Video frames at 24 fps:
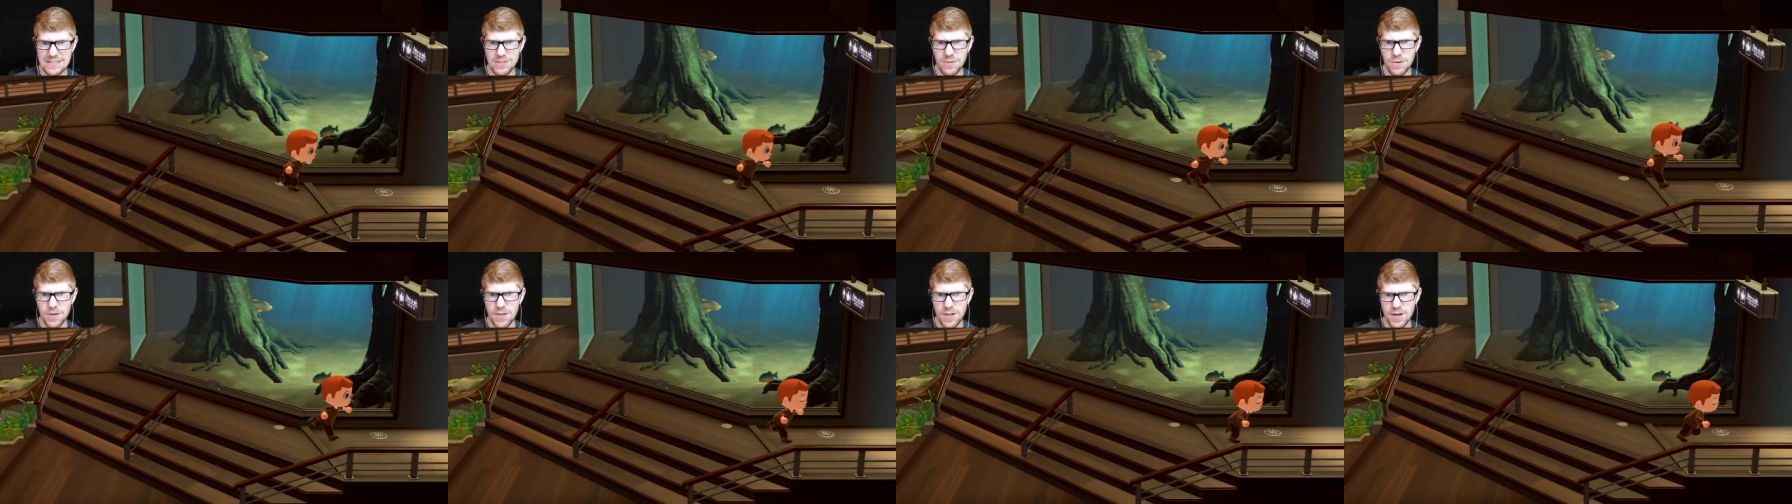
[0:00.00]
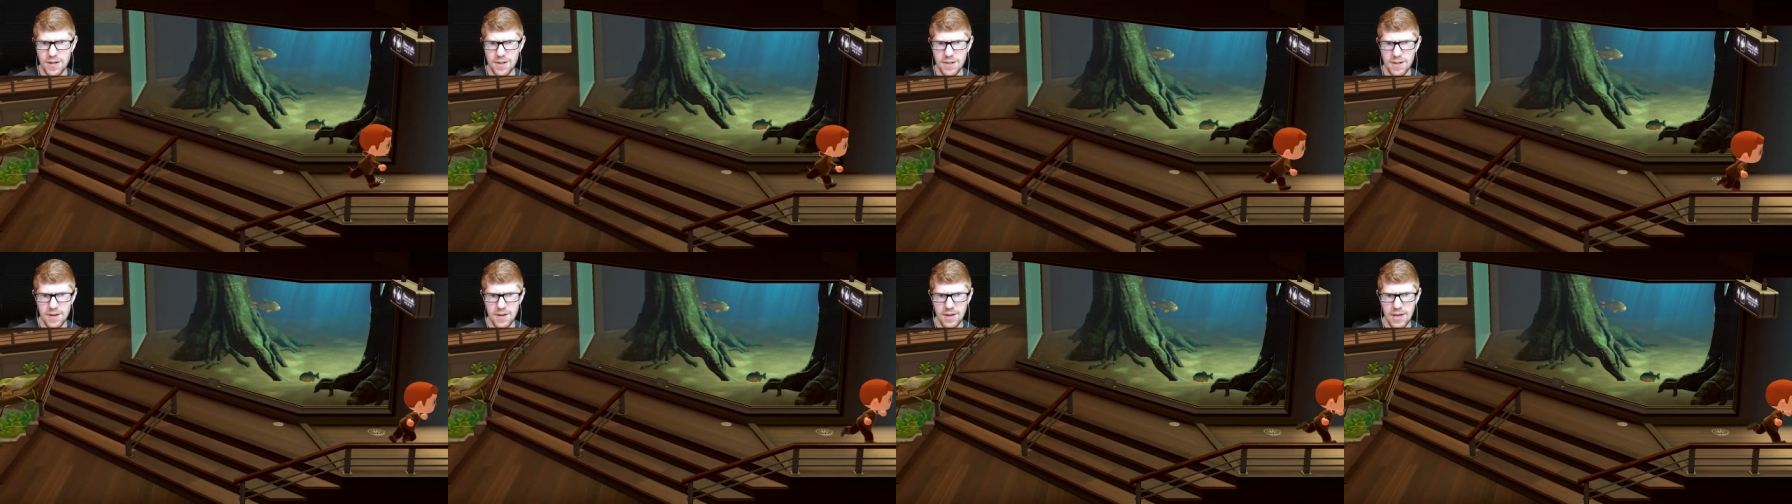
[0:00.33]
with
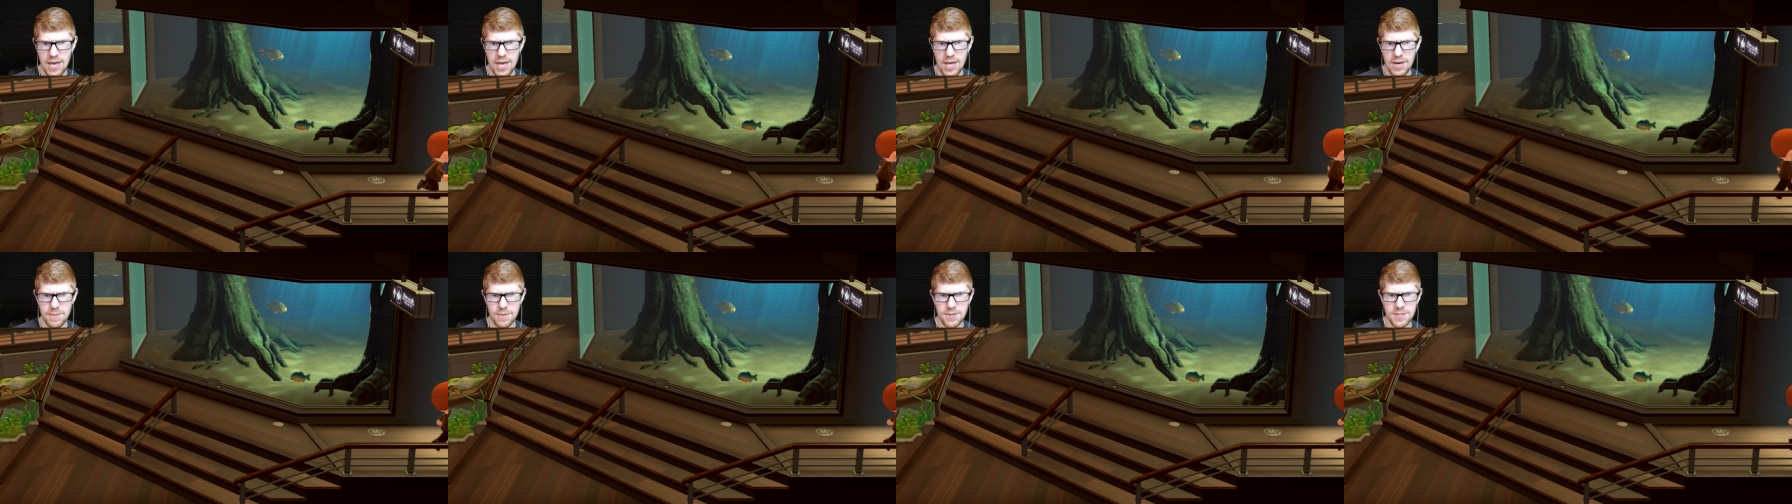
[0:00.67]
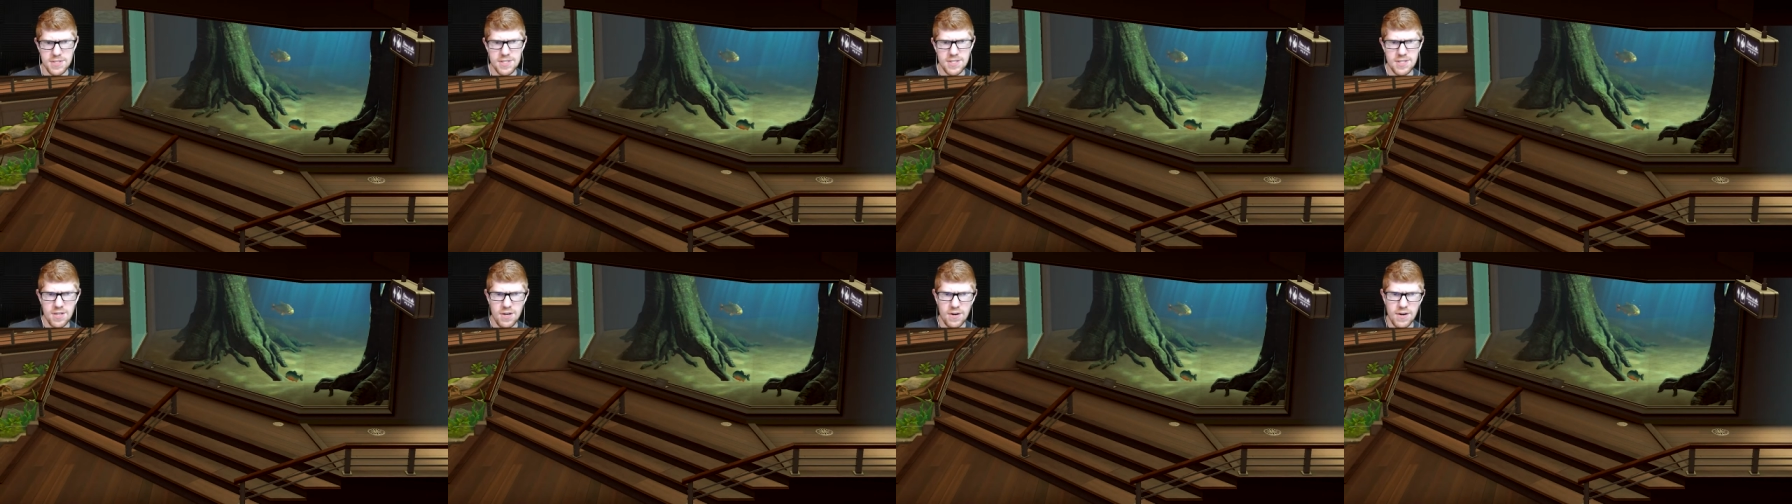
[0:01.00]
all the
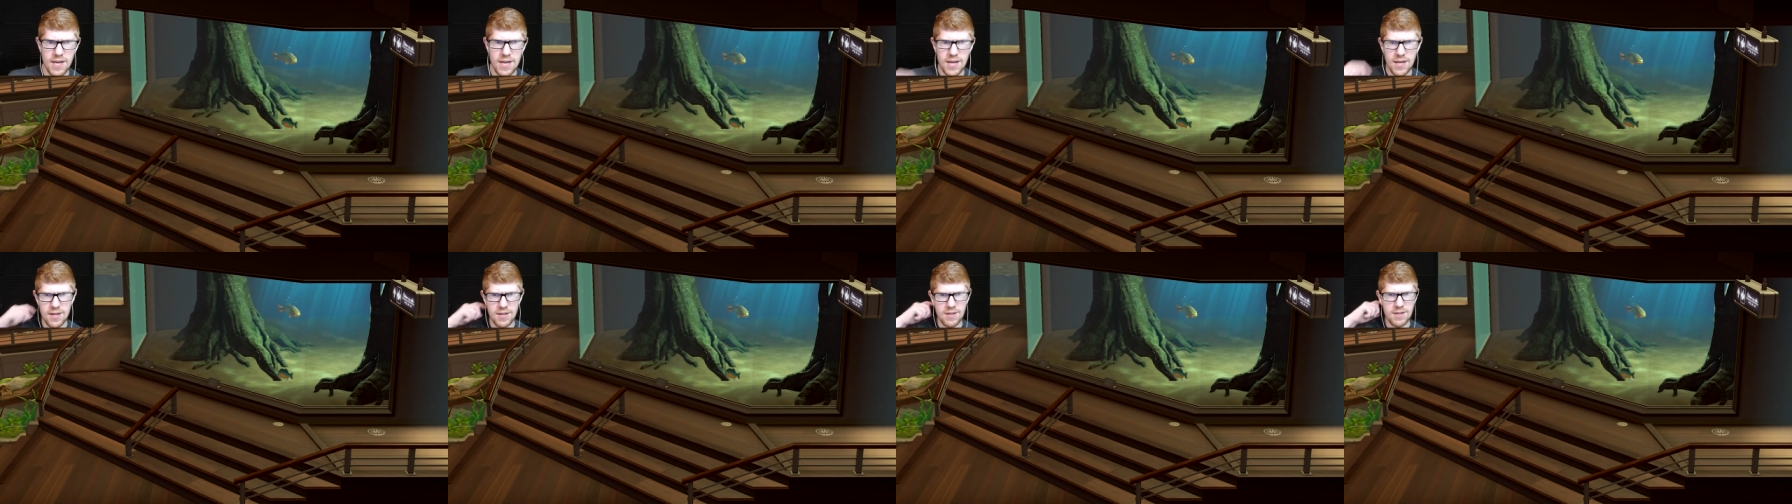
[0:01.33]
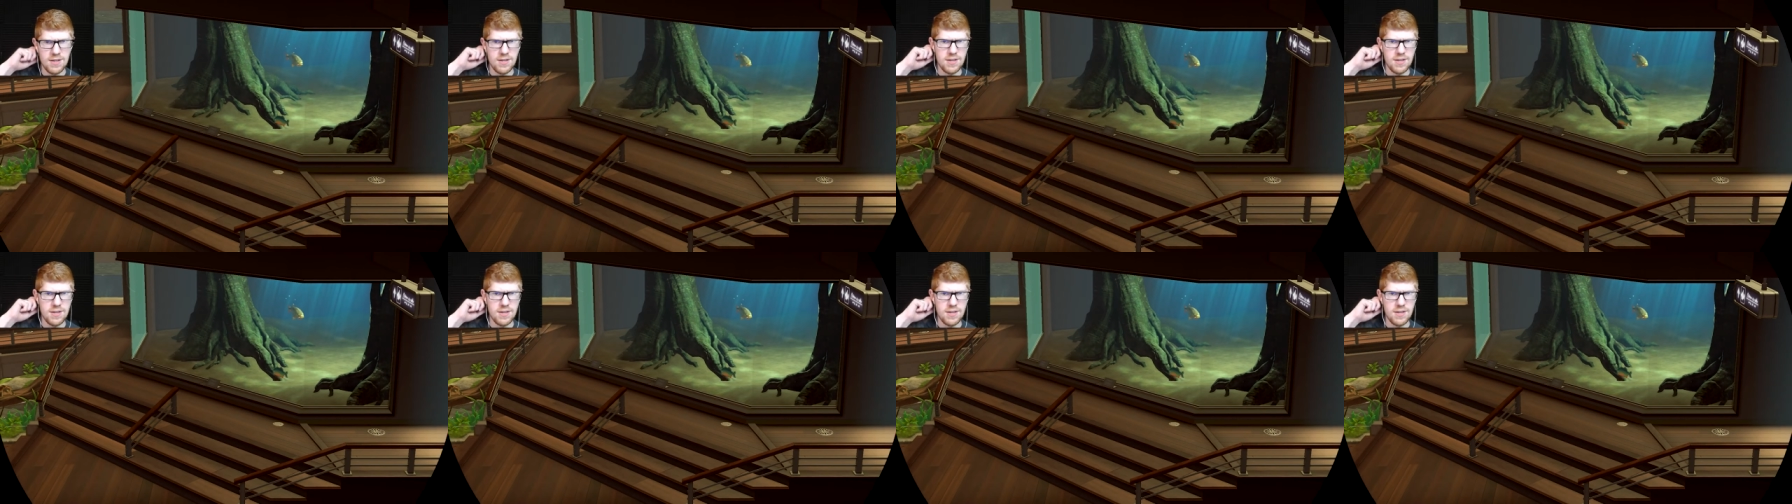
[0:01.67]
animals to donate.